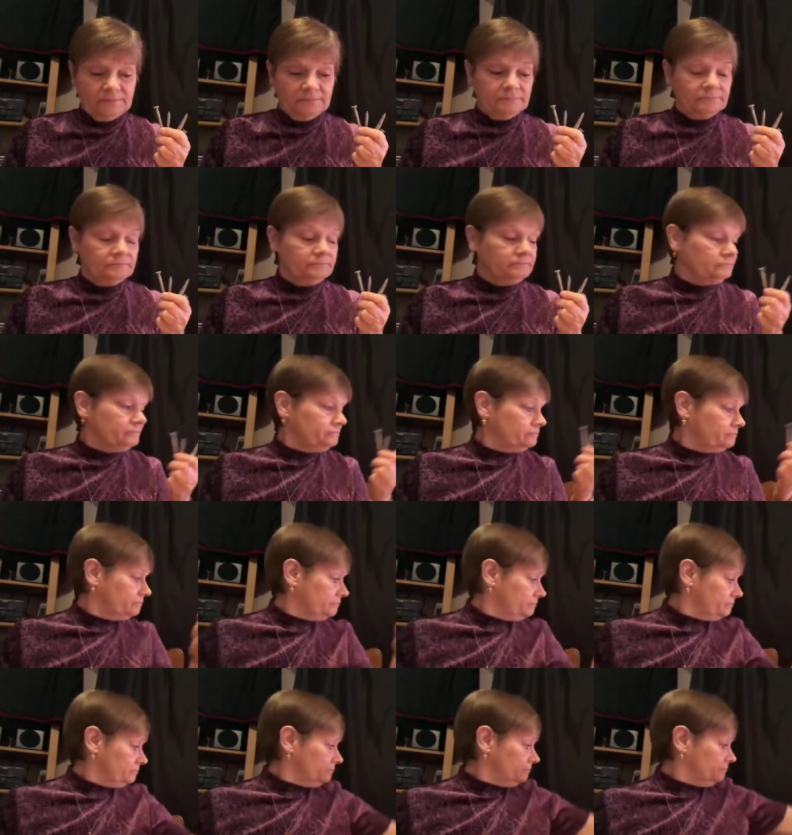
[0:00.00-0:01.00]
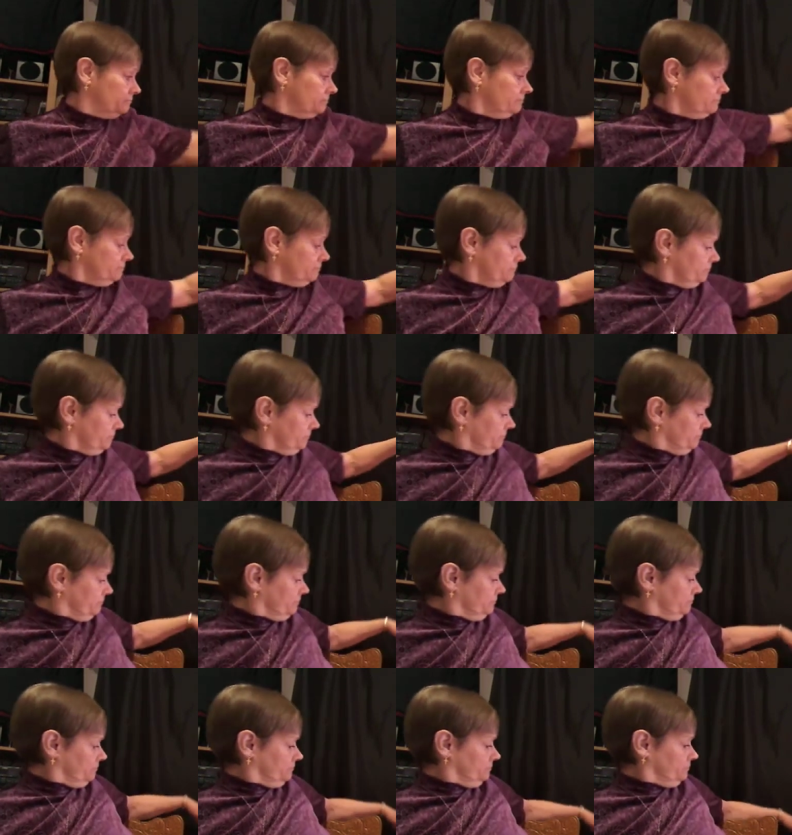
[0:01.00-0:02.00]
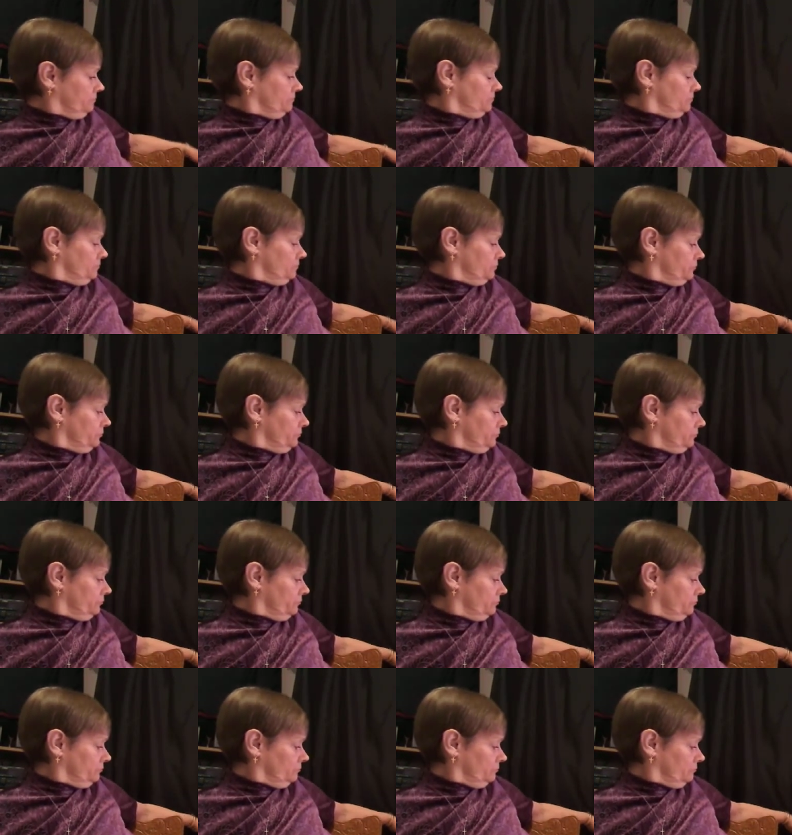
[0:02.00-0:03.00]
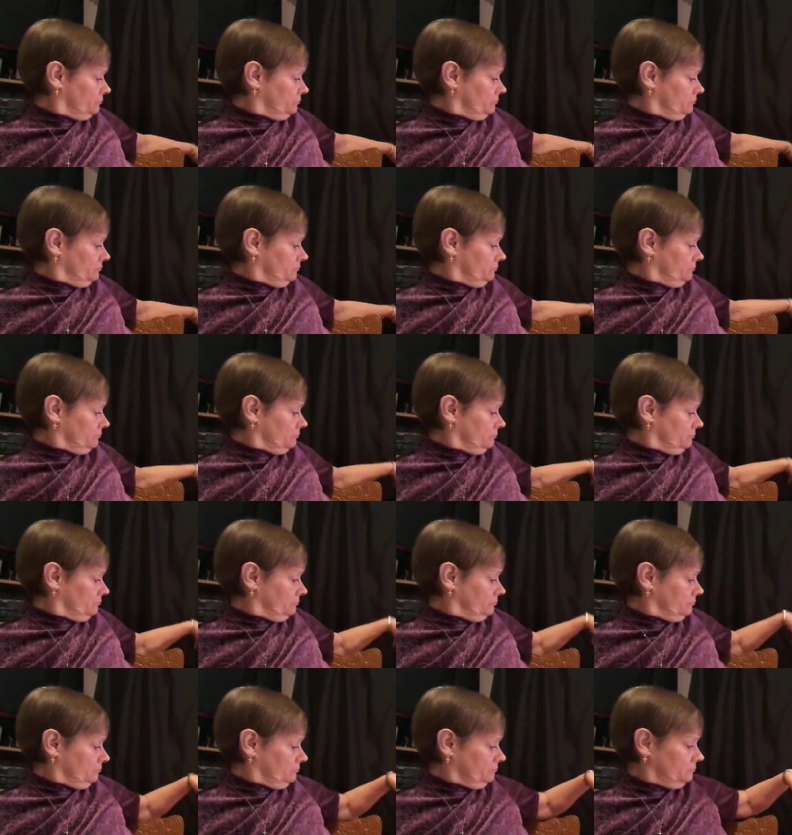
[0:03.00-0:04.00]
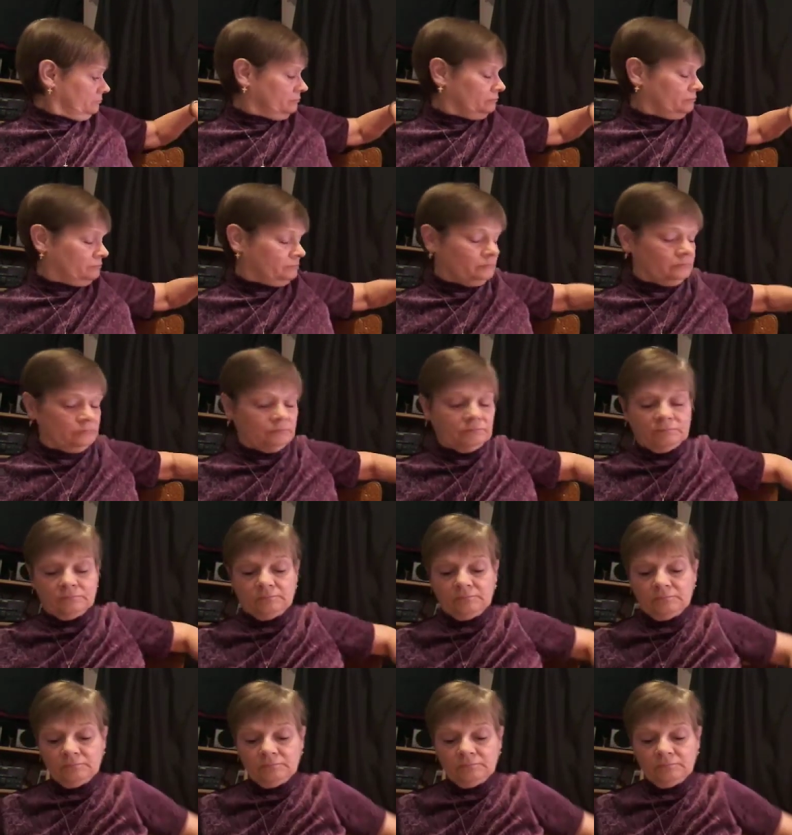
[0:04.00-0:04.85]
Nobody speaks.